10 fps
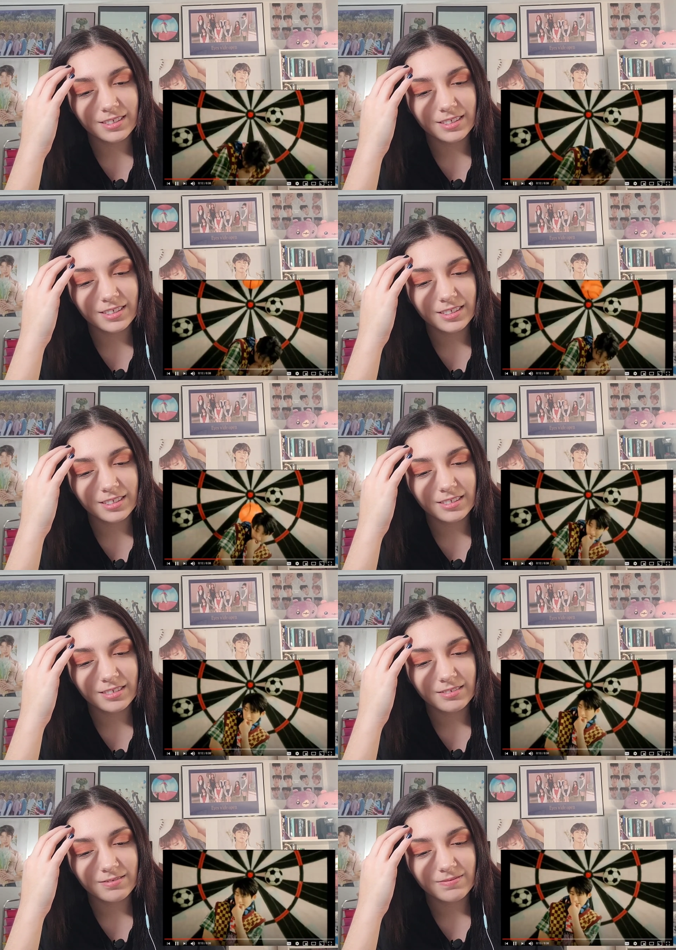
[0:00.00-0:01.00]

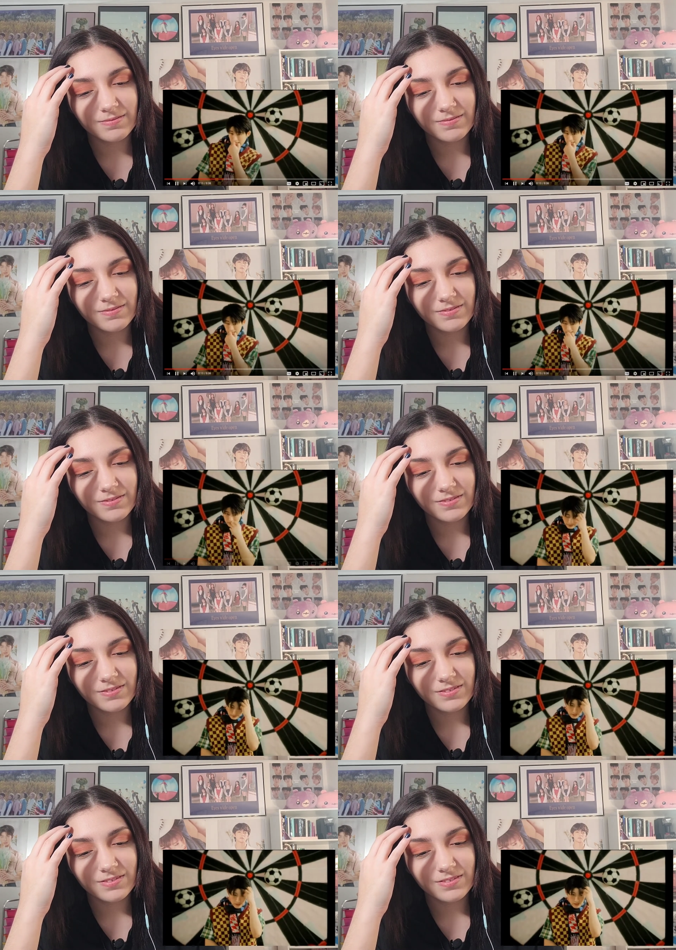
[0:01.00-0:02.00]

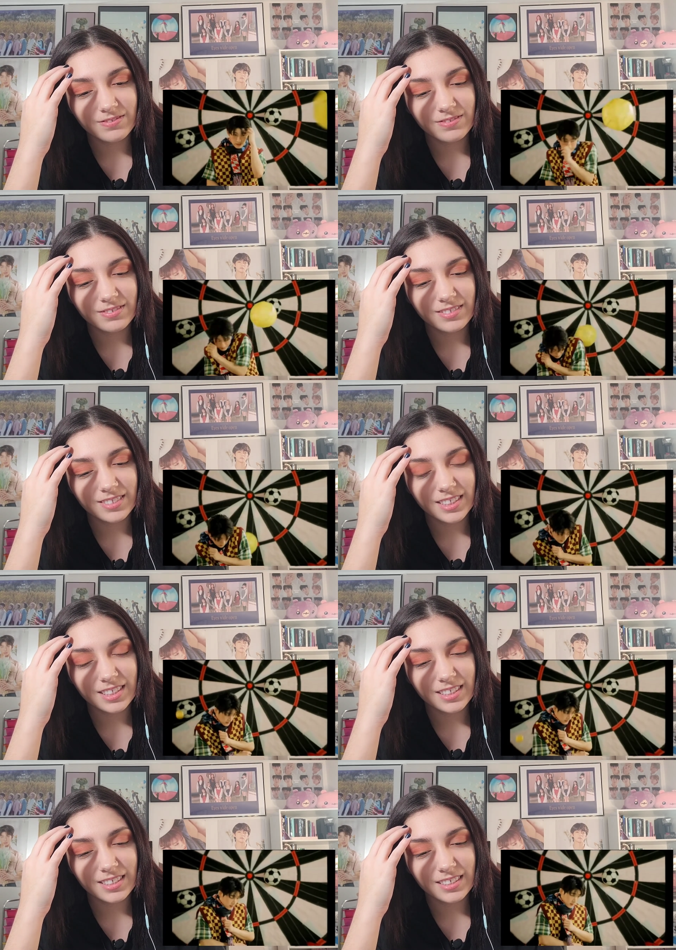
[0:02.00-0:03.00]

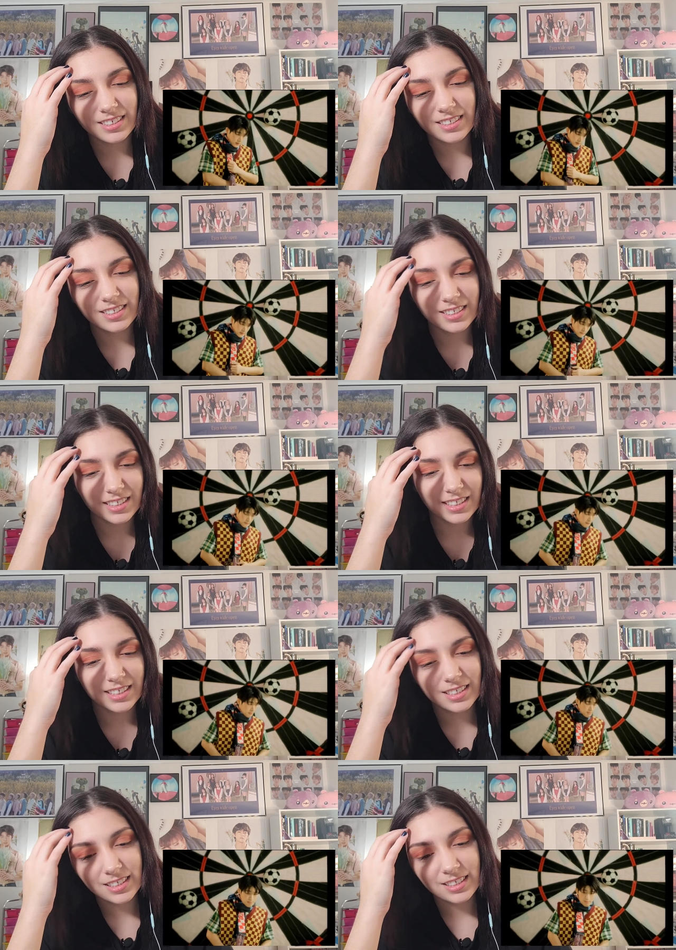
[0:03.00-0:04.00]

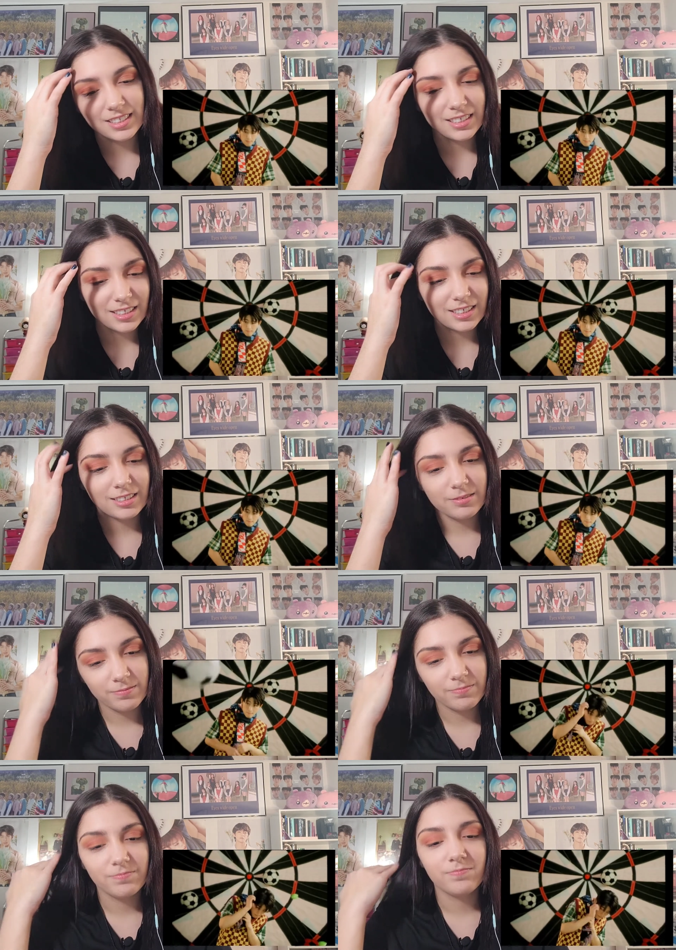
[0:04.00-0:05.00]

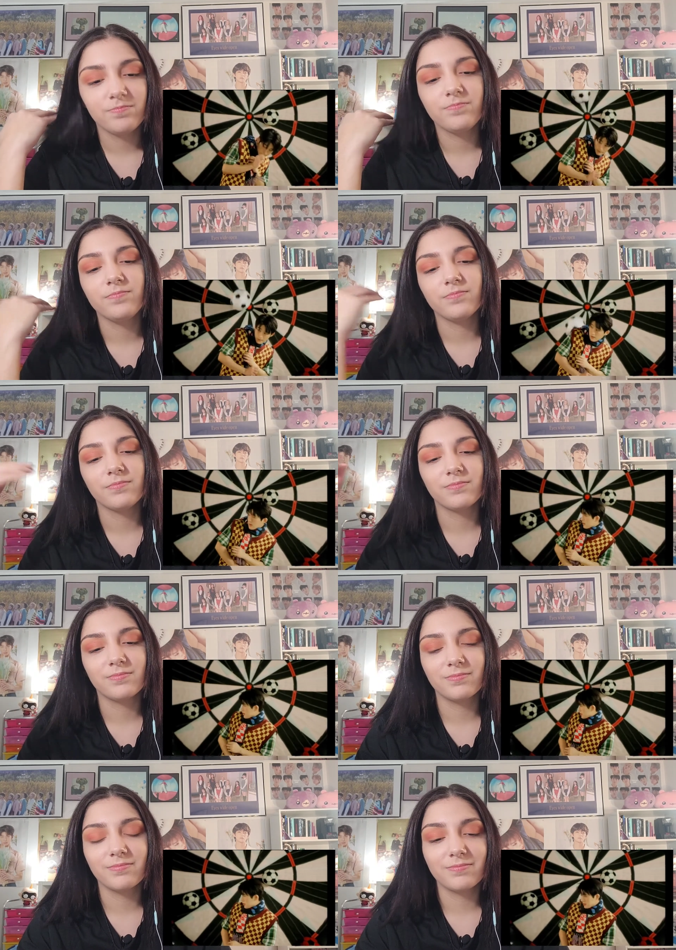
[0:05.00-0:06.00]

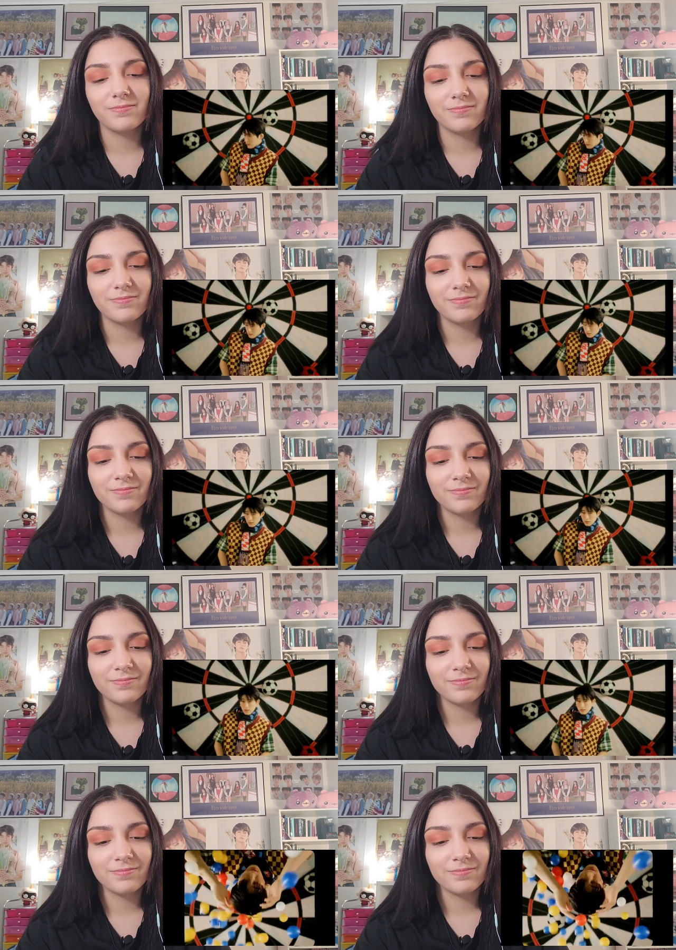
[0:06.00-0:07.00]

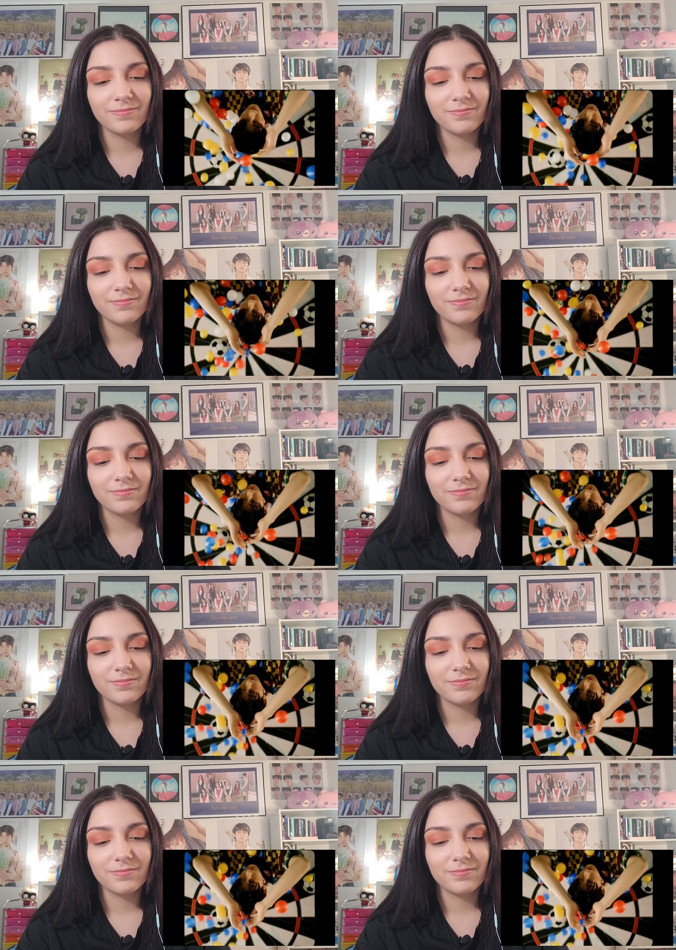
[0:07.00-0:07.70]
Nothing is said.